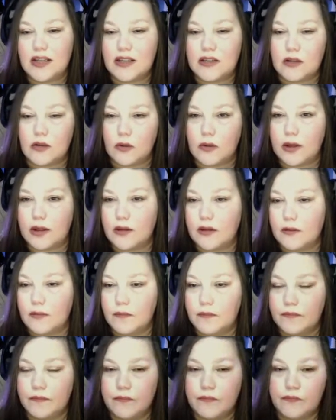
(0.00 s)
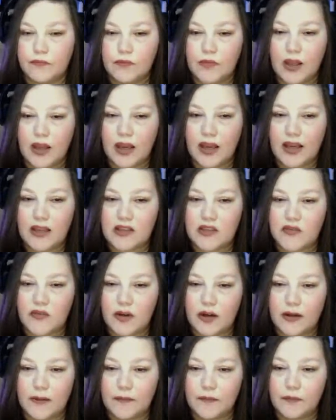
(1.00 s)
That's okay, though. It's
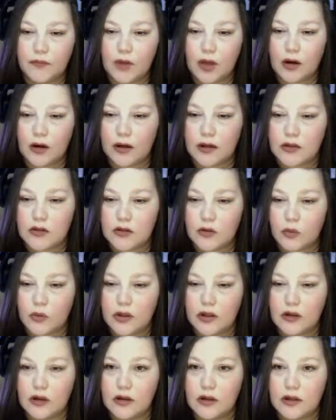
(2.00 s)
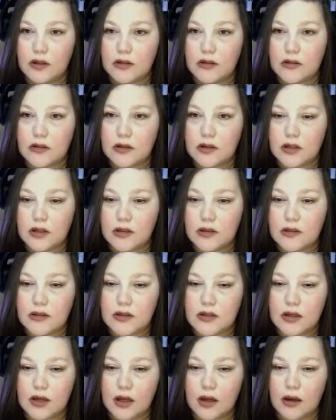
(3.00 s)
fine. All right, so where is the
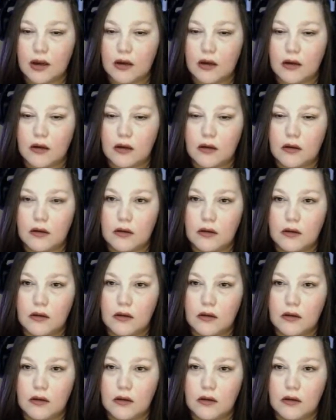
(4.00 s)
SNAD?